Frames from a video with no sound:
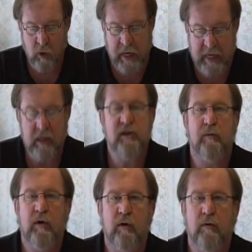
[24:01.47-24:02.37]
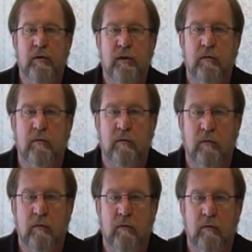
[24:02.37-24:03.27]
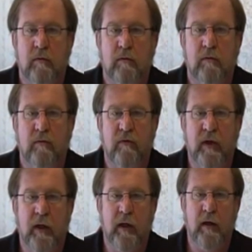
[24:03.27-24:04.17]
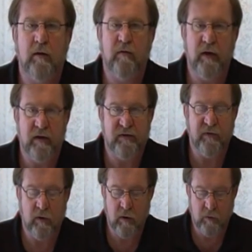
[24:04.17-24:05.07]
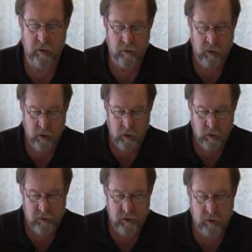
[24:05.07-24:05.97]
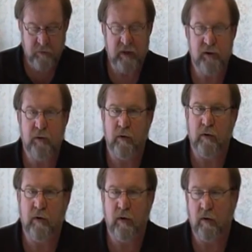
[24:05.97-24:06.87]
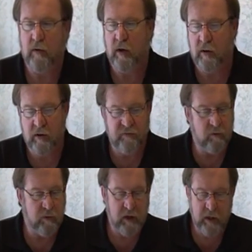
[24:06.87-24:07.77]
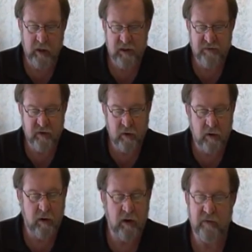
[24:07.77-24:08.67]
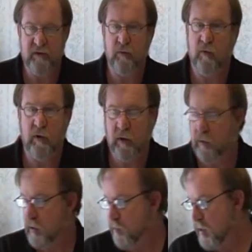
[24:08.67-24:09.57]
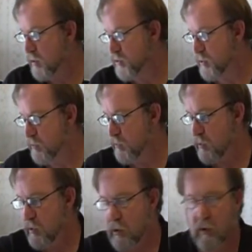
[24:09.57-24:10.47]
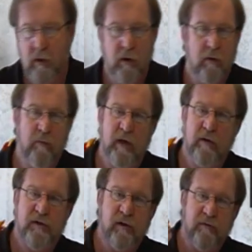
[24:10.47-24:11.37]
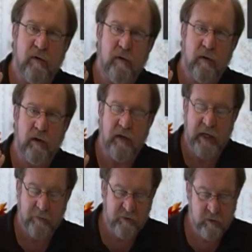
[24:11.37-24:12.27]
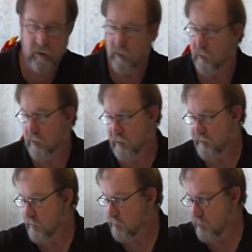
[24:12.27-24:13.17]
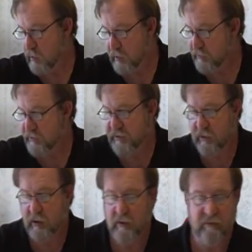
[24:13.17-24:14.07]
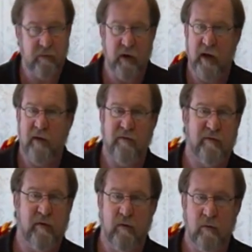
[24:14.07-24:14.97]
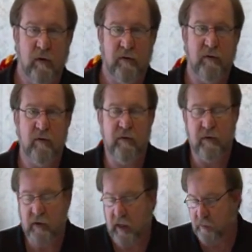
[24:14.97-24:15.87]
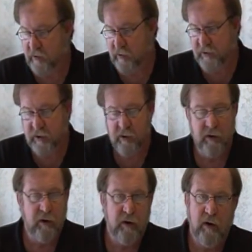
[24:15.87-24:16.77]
more atties to be used than the SVR will. So that's your call. If you bought an SVR and this really bugs you, make yourself a little adapter, or if you're really just kind of, I don't want to deal with adapters,